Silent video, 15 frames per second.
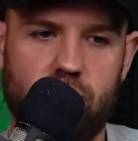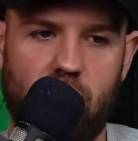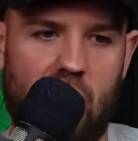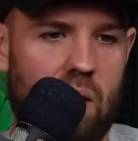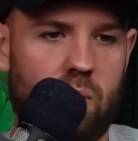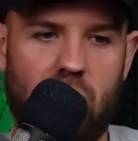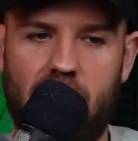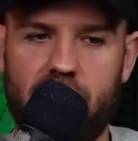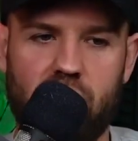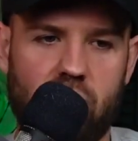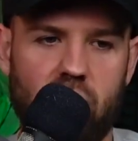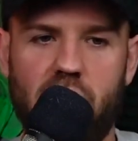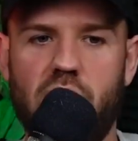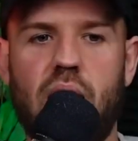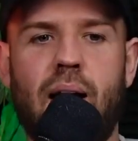I would like to
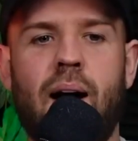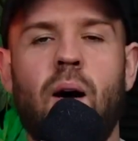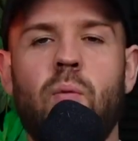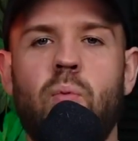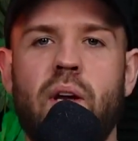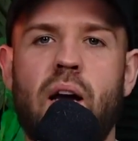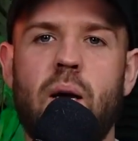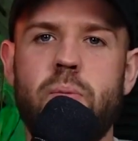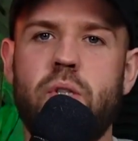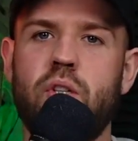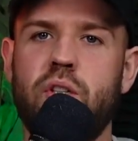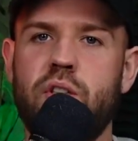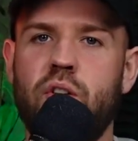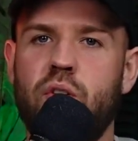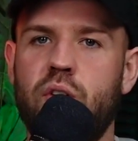clear that up, we
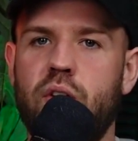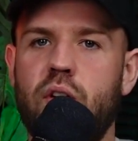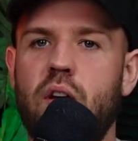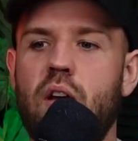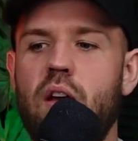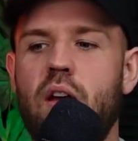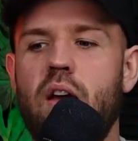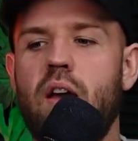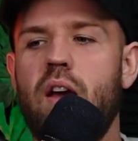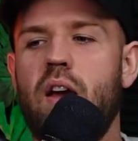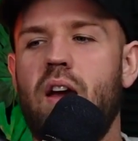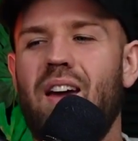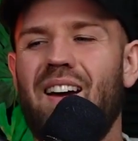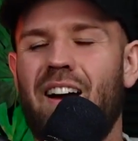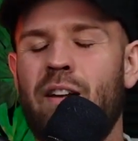absolutely don't.
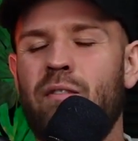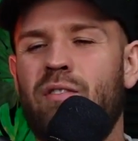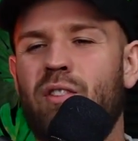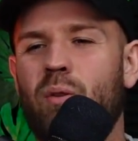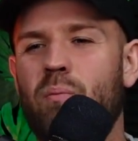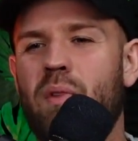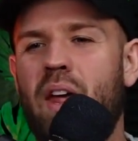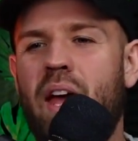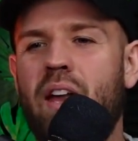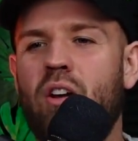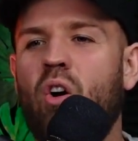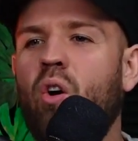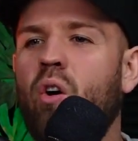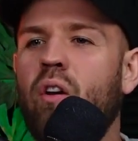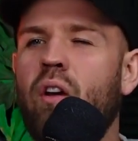And from then
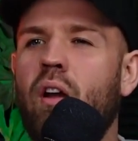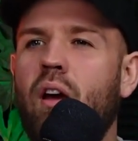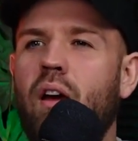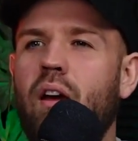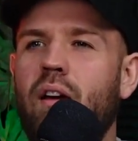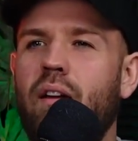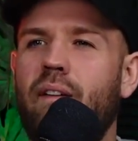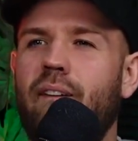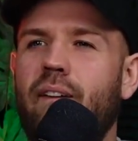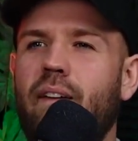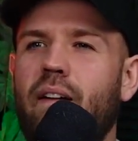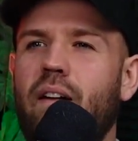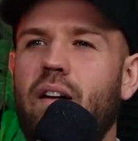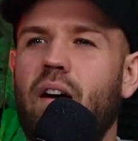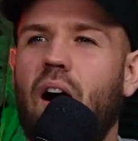on,
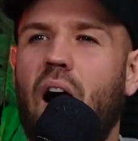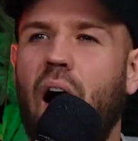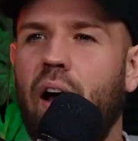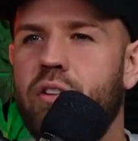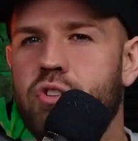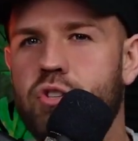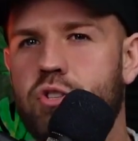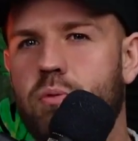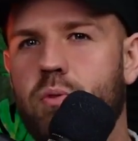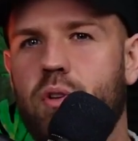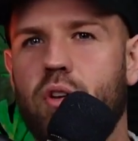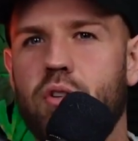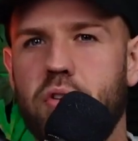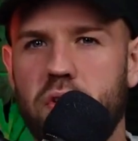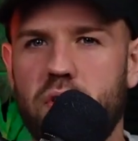I just
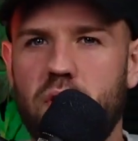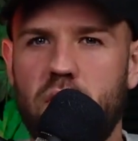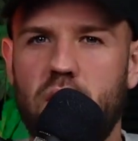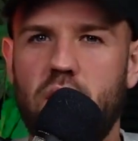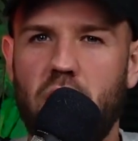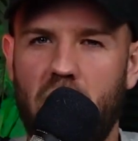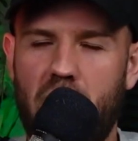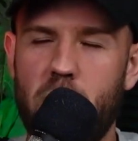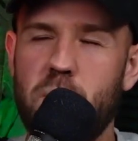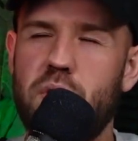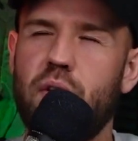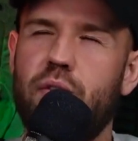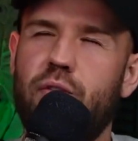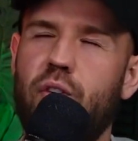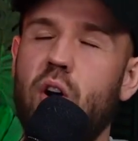could, it was
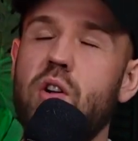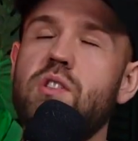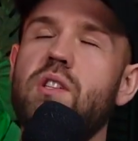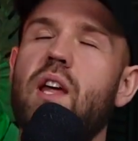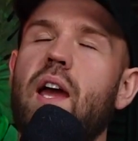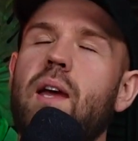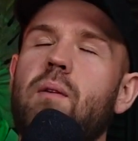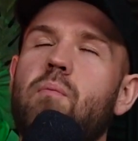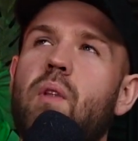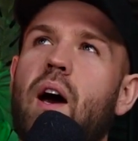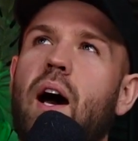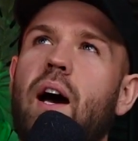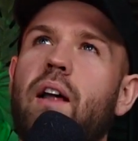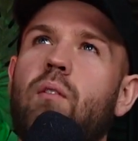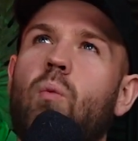the first time that
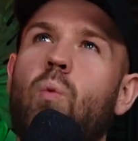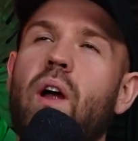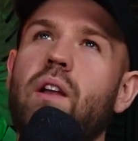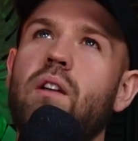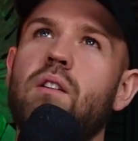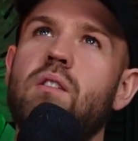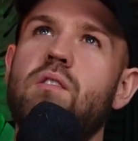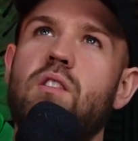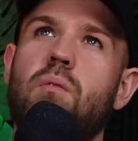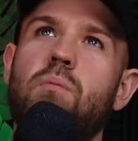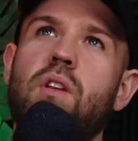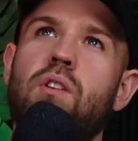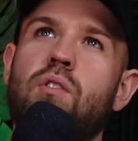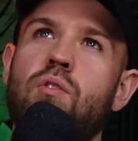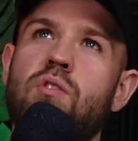I had witnessed
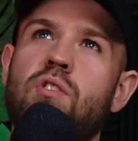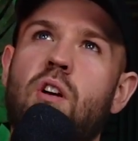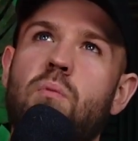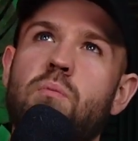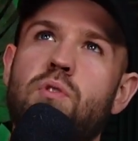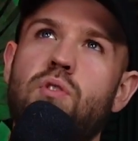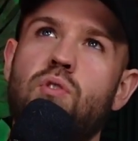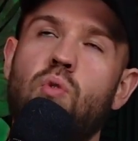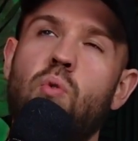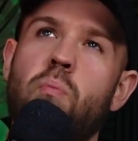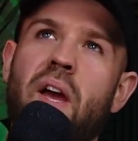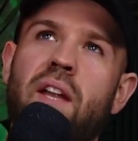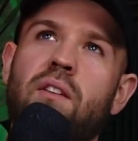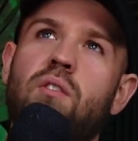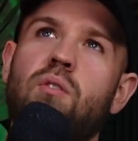somebody do something so
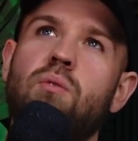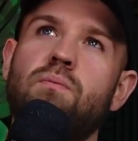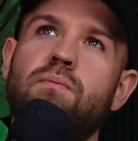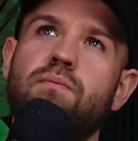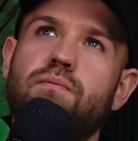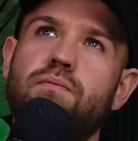mental